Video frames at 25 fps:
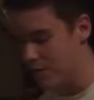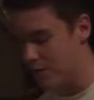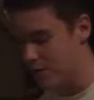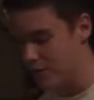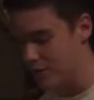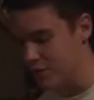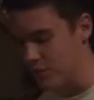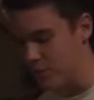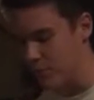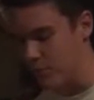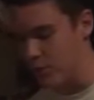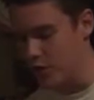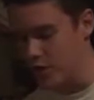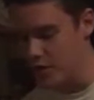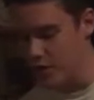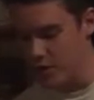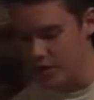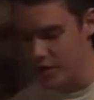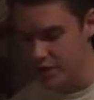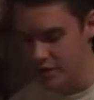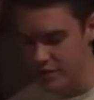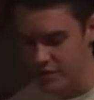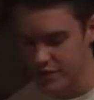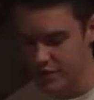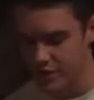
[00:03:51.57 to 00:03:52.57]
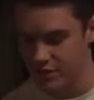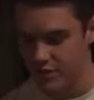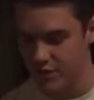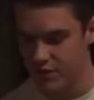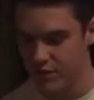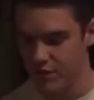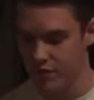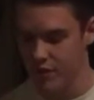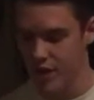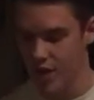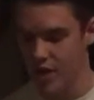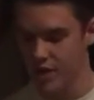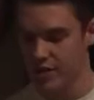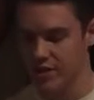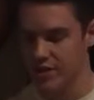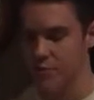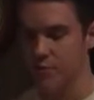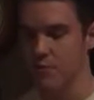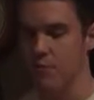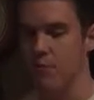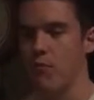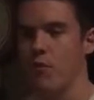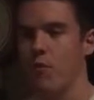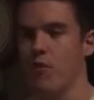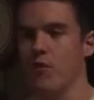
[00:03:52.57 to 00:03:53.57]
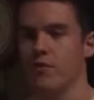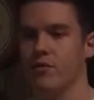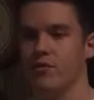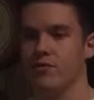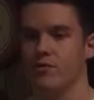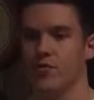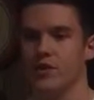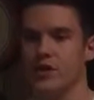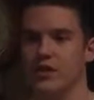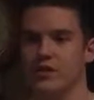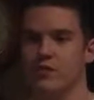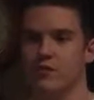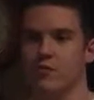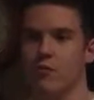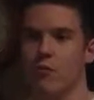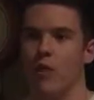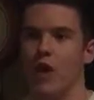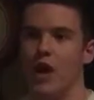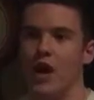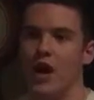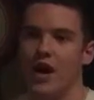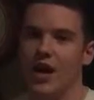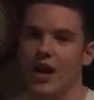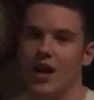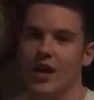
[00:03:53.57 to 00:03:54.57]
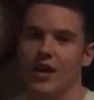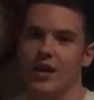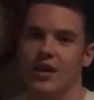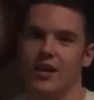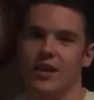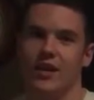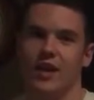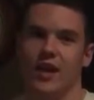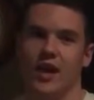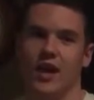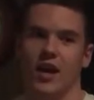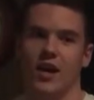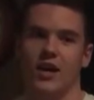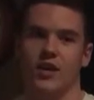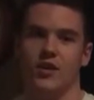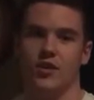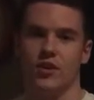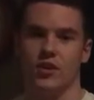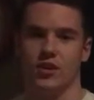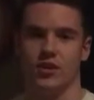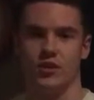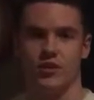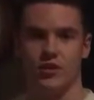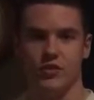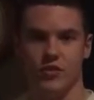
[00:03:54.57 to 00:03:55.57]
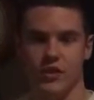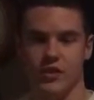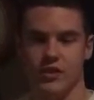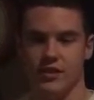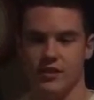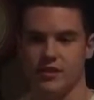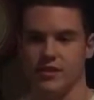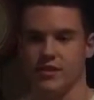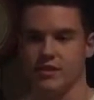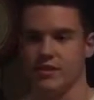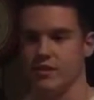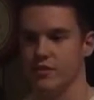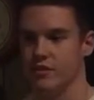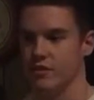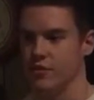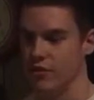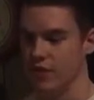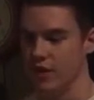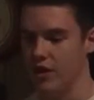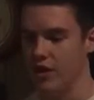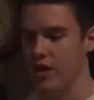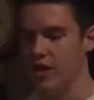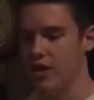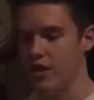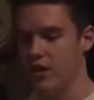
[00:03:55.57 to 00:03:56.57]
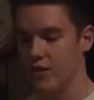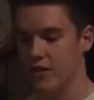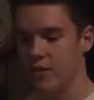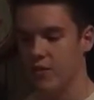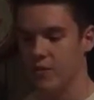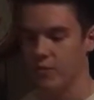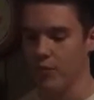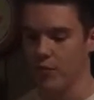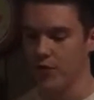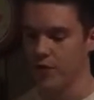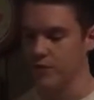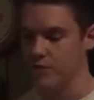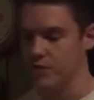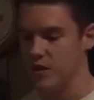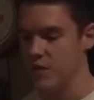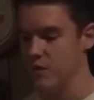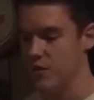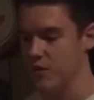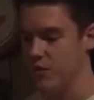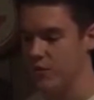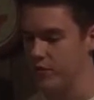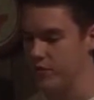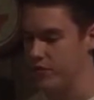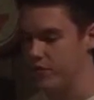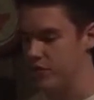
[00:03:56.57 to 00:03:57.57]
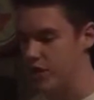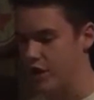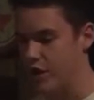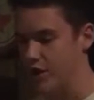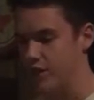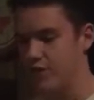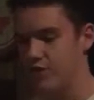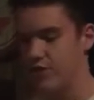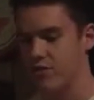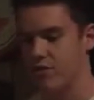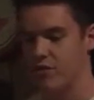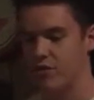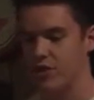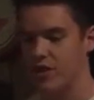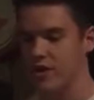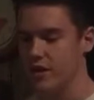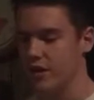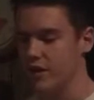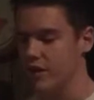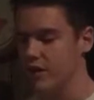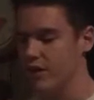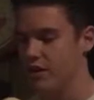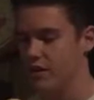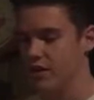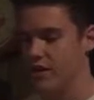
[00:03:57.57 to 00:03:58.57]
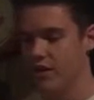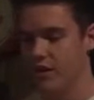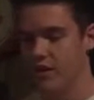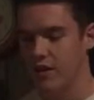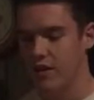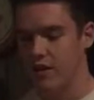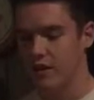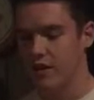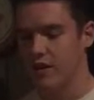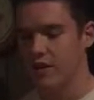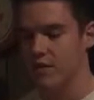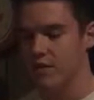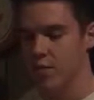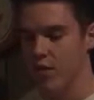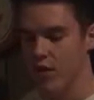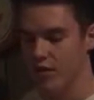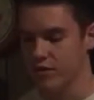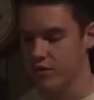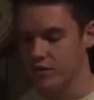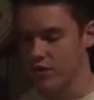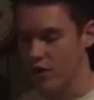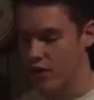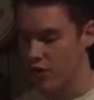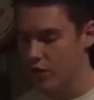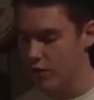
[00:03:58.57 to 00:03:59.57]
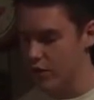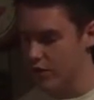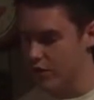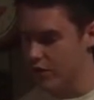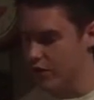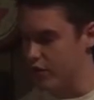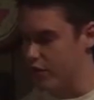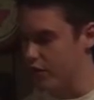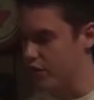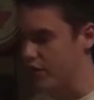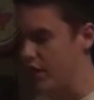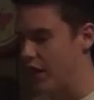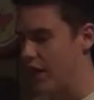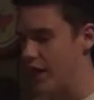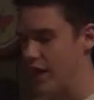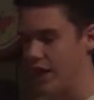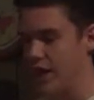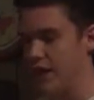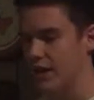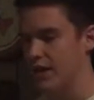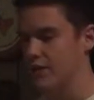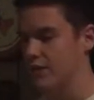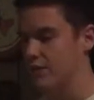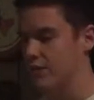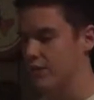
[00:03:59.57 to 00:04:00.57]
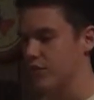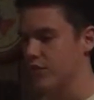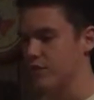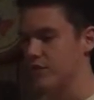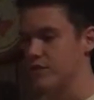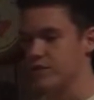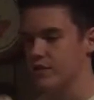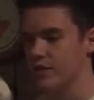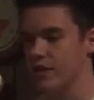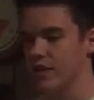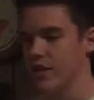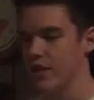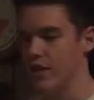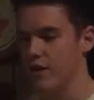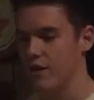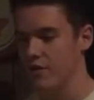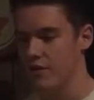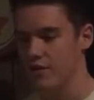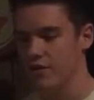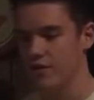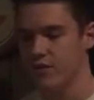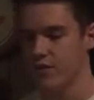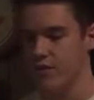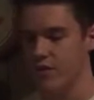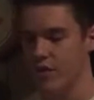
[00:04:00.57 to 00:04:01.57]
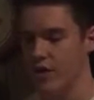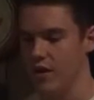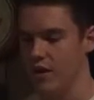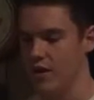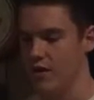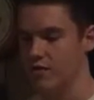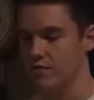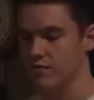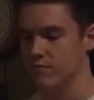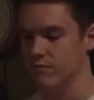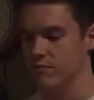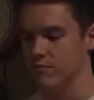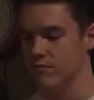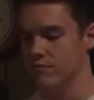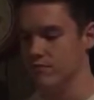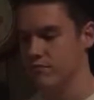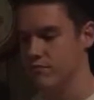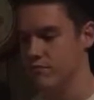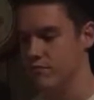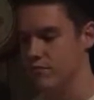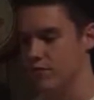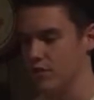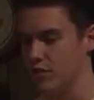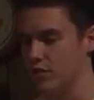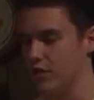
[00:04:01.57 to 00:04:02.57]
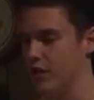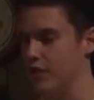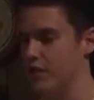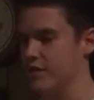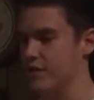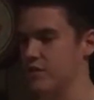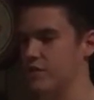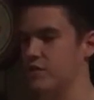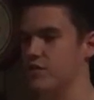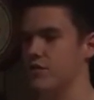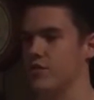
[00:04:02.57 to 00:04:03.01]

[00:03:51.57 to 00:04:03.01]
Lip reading: So pretty much some important reasons why you could do this is to either impress people. Once you have 3 balls going, you could add different stuff, do fancy